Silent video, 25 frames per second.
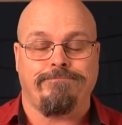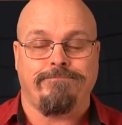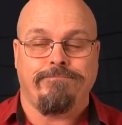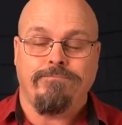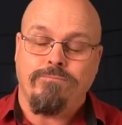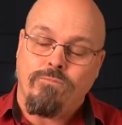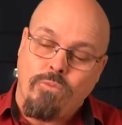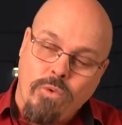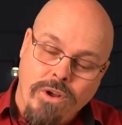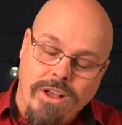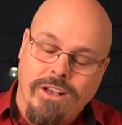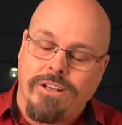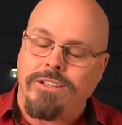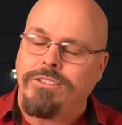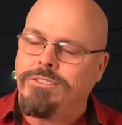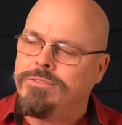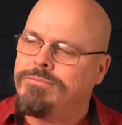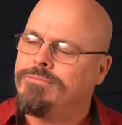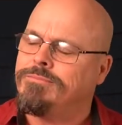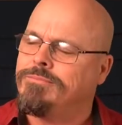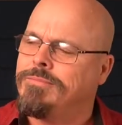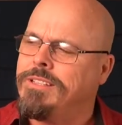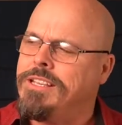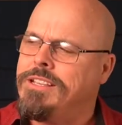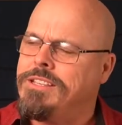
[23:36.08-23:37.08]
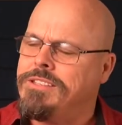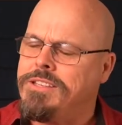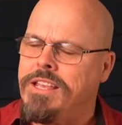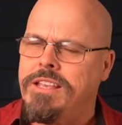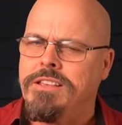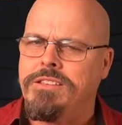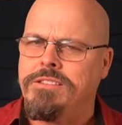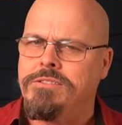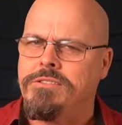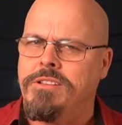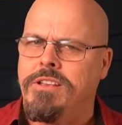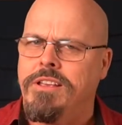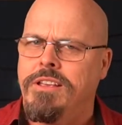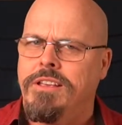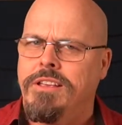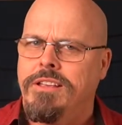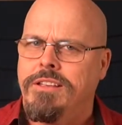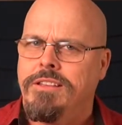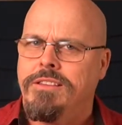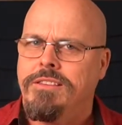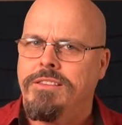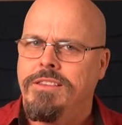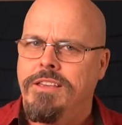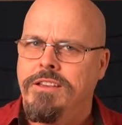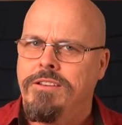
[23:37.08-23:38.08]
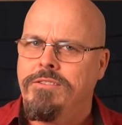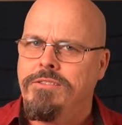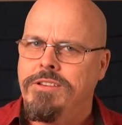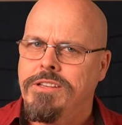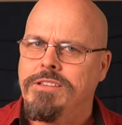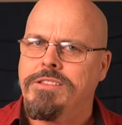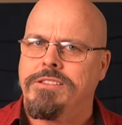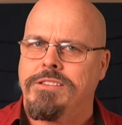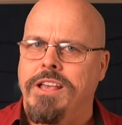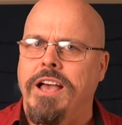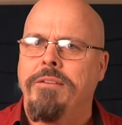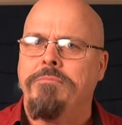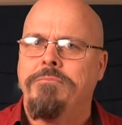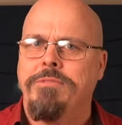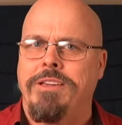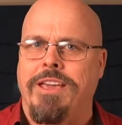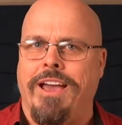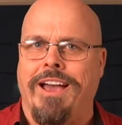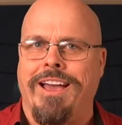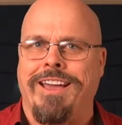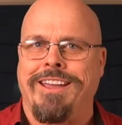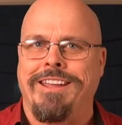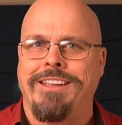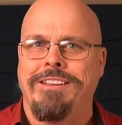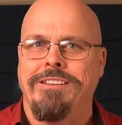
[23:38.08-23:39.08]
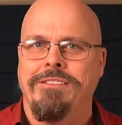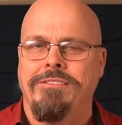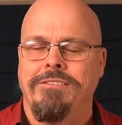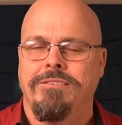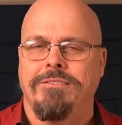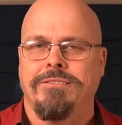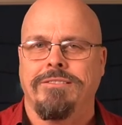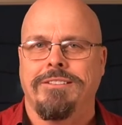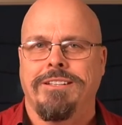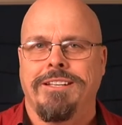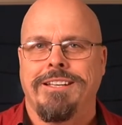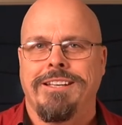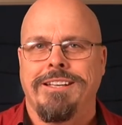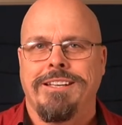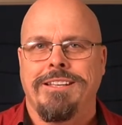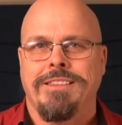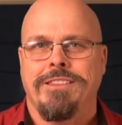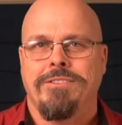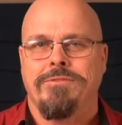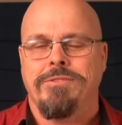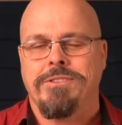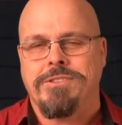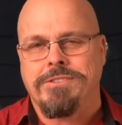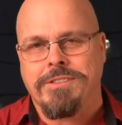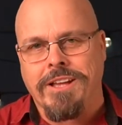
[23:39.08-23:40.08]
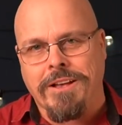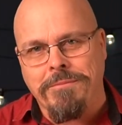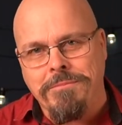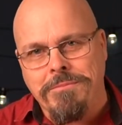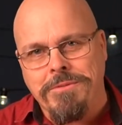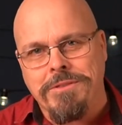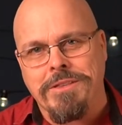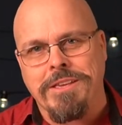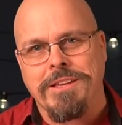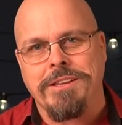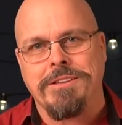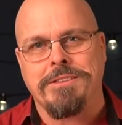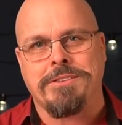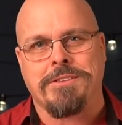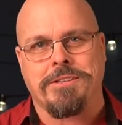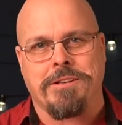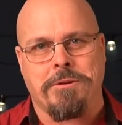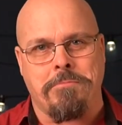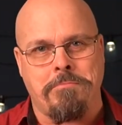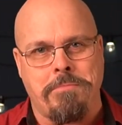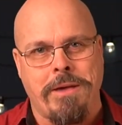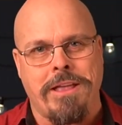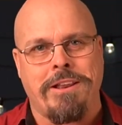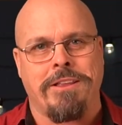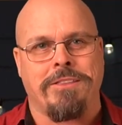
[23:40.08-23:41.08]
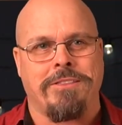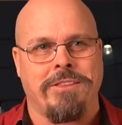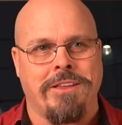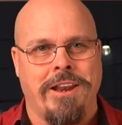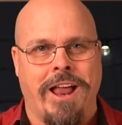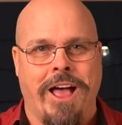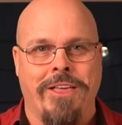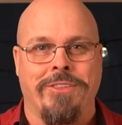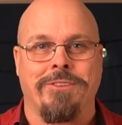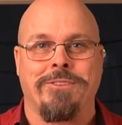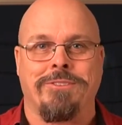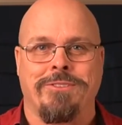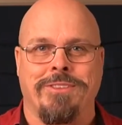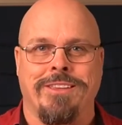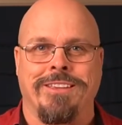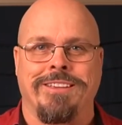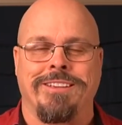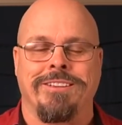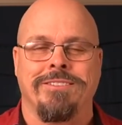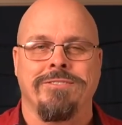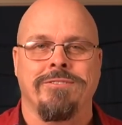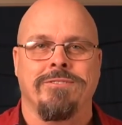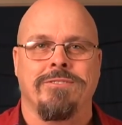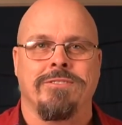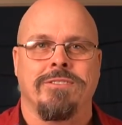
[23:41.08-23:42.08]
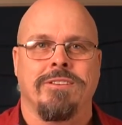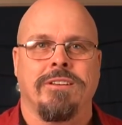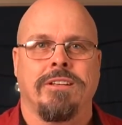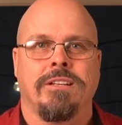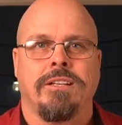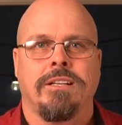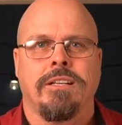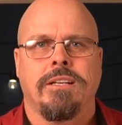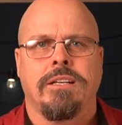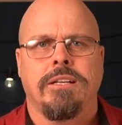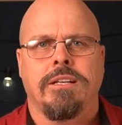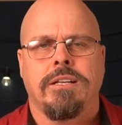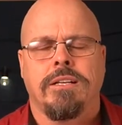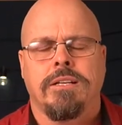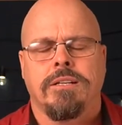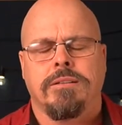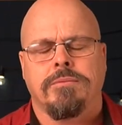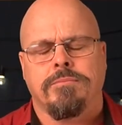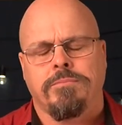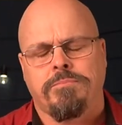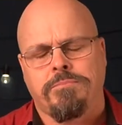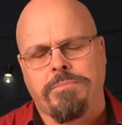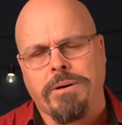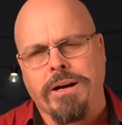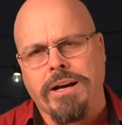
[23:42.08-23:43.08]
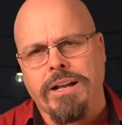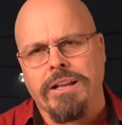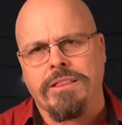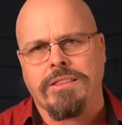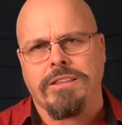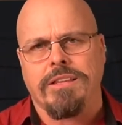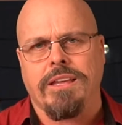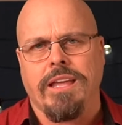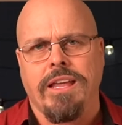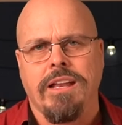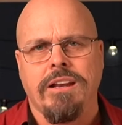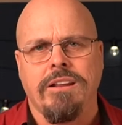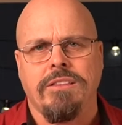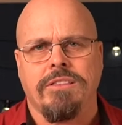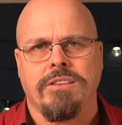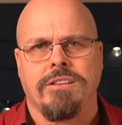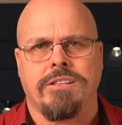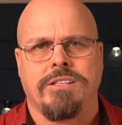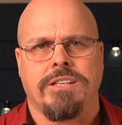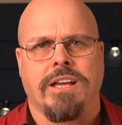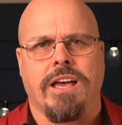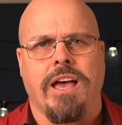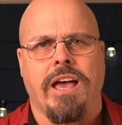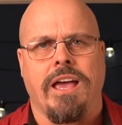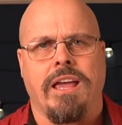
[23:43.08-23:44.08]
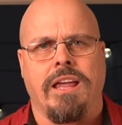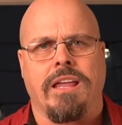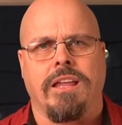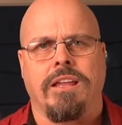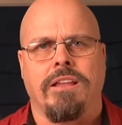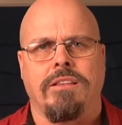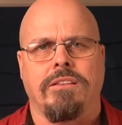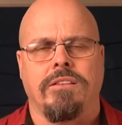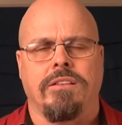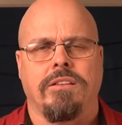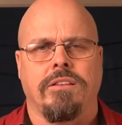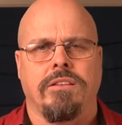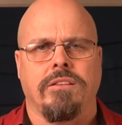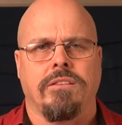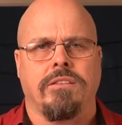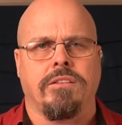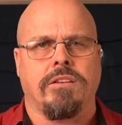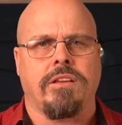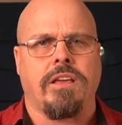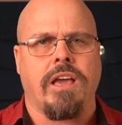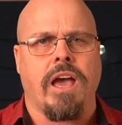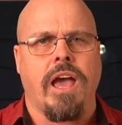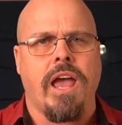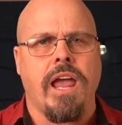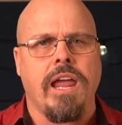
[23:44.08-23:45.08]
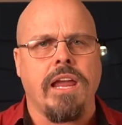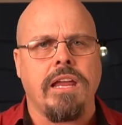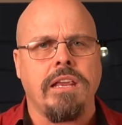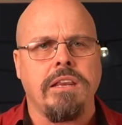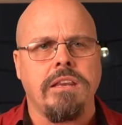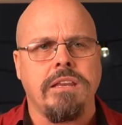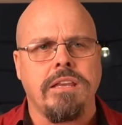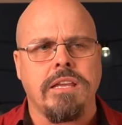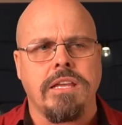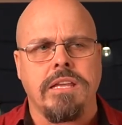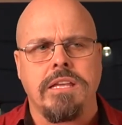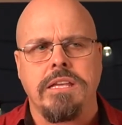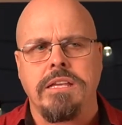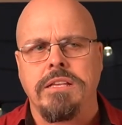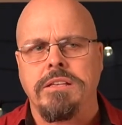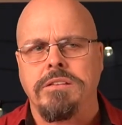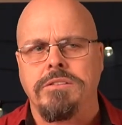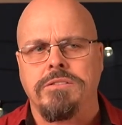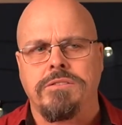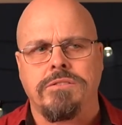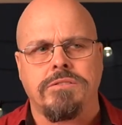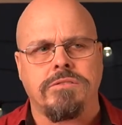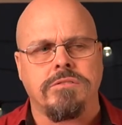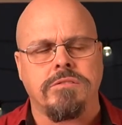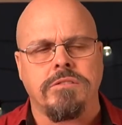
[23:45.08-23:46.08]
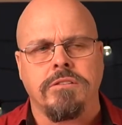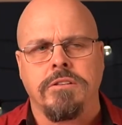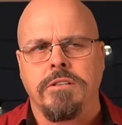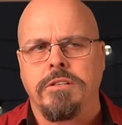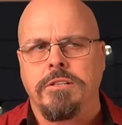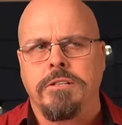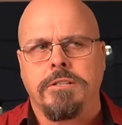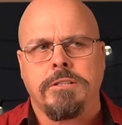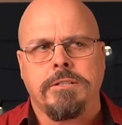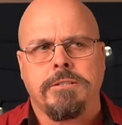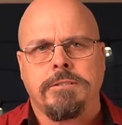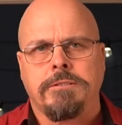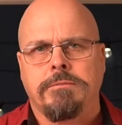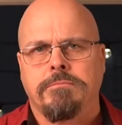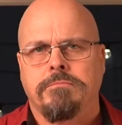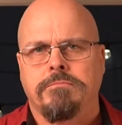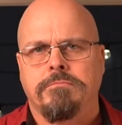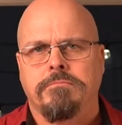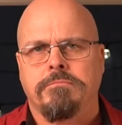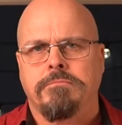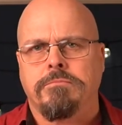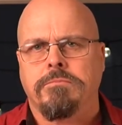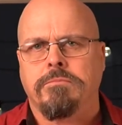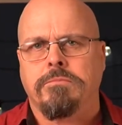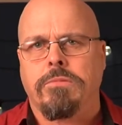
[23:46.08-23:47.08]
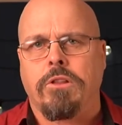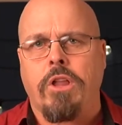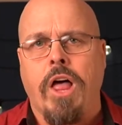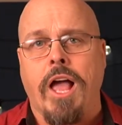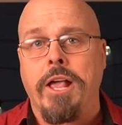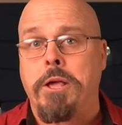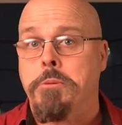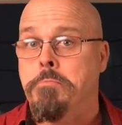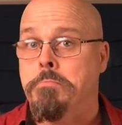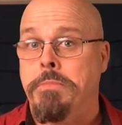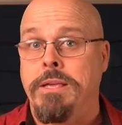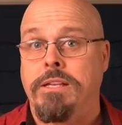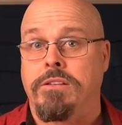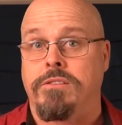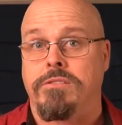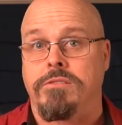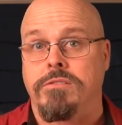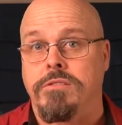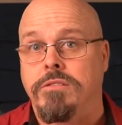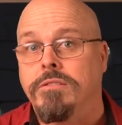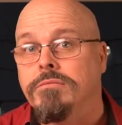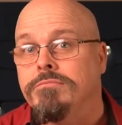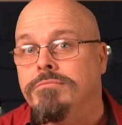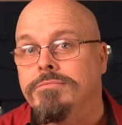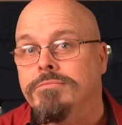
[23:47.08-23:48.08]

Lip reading: Well, he says there is some gain, there are some things that are better than other things, but at the end of the day, the gain is like mist,